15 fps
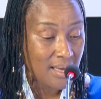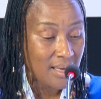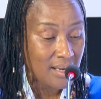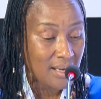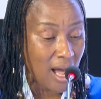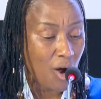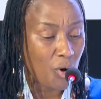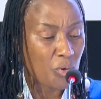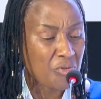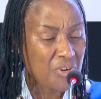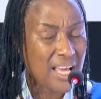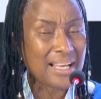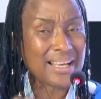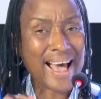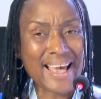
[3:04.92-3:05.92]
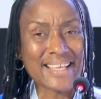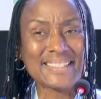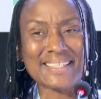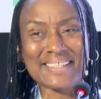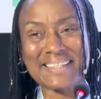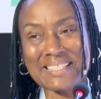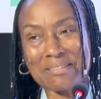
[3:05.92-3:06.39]
Now,
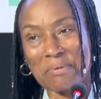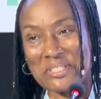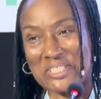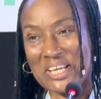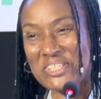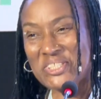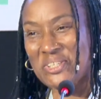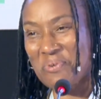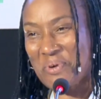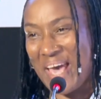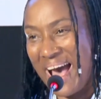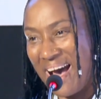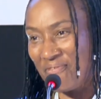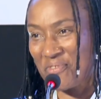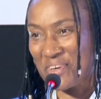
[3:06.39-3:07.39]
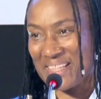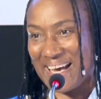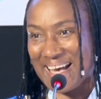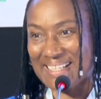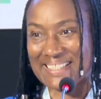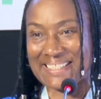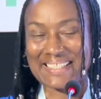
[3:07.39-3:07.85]
realizing this potential we have with
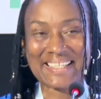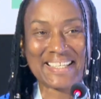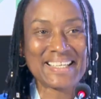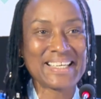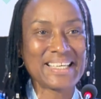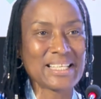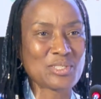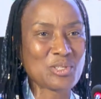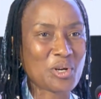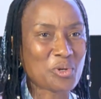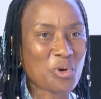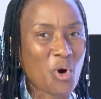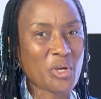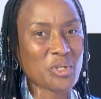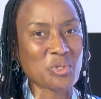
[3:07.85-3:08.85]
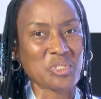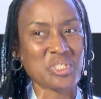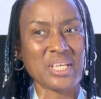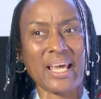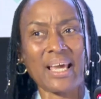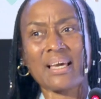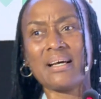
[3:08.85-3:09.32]
us is not going to
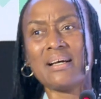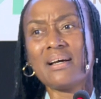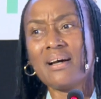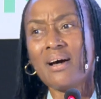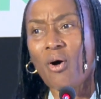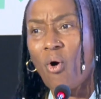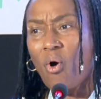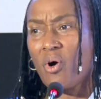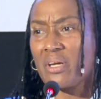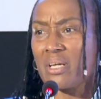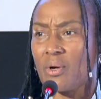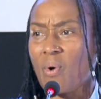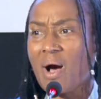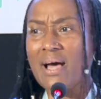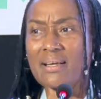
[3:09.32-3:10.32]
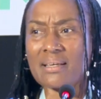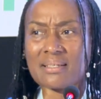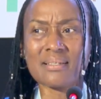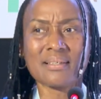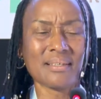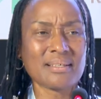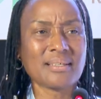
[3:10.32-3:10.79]
take only one
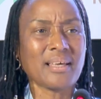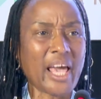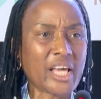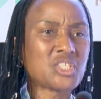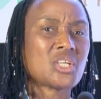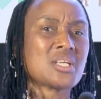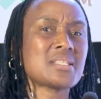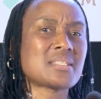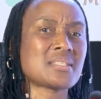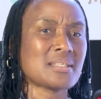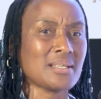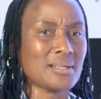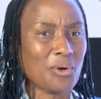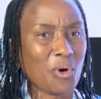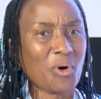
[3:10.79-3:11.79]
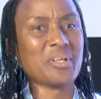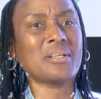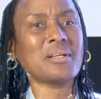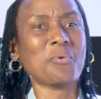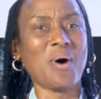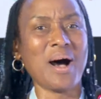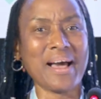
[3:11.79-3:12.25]
agency, only
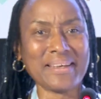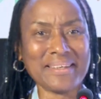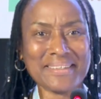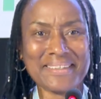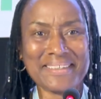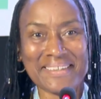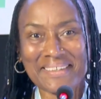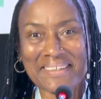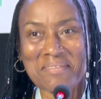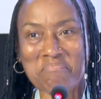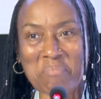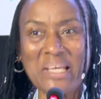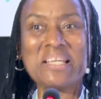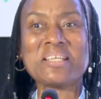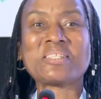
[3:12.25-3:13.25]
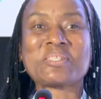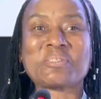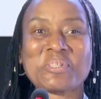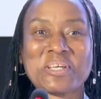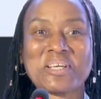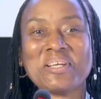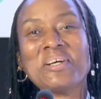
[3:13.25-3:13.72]
one
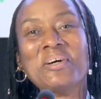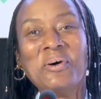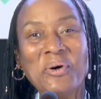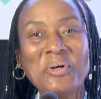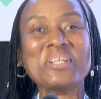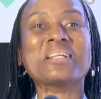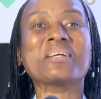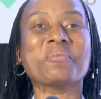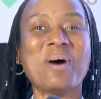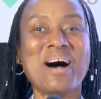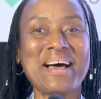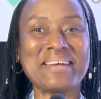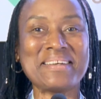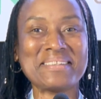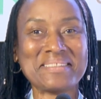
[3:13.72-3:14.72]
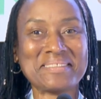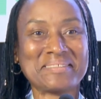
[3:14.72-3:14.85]
ministry, only one